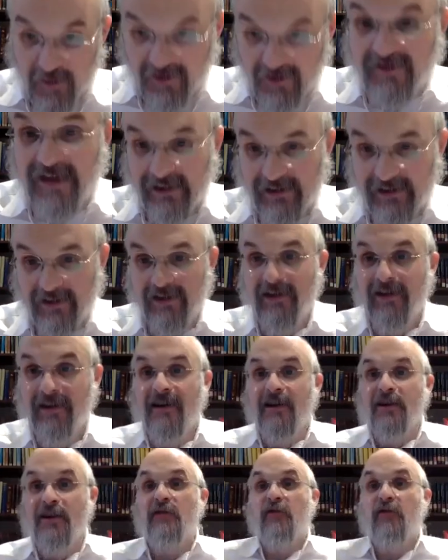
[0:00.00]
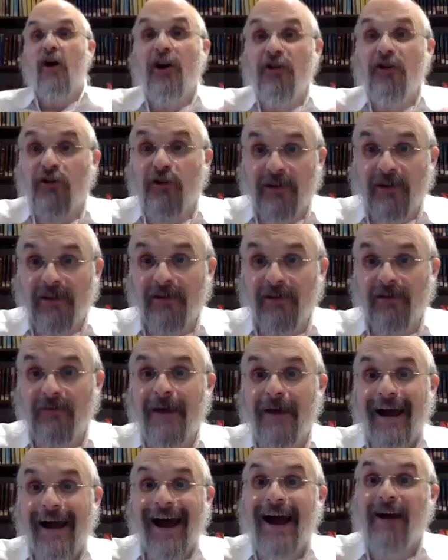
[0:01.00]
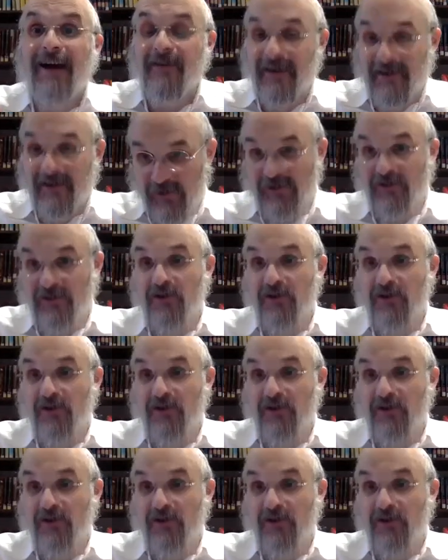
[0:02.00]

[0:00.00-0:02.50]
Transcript: And exactly. For Anur Regilim, that's right.